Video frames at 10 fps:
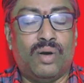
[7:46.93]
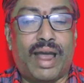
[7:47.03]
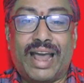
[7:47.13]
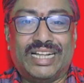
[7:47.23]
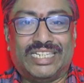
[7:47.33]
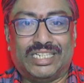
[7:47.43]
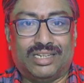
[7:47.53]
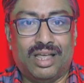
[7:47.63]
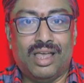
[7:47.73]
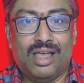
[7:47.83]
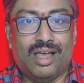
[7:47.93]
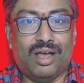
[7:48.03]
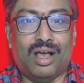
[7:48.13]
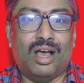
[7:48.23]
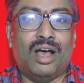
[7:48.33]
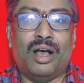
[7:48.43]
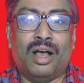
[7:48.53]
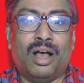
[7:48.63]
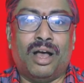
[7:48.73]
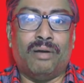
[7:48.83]
ex
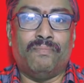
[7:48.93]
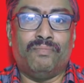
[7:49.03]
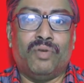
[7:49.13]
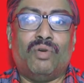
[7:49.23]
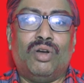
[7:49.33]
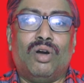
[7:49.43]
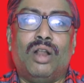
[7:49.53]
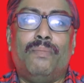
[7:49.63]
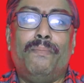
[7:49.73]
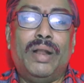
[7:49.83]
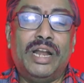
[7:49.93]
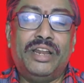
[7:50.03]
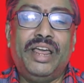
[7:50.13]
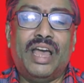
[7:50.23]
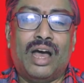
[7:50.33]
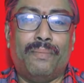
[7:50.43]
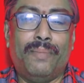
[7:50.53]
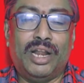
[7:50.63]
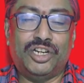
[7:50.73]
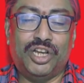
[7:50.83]
what do you call
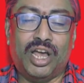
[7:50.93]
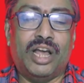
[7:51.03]
militia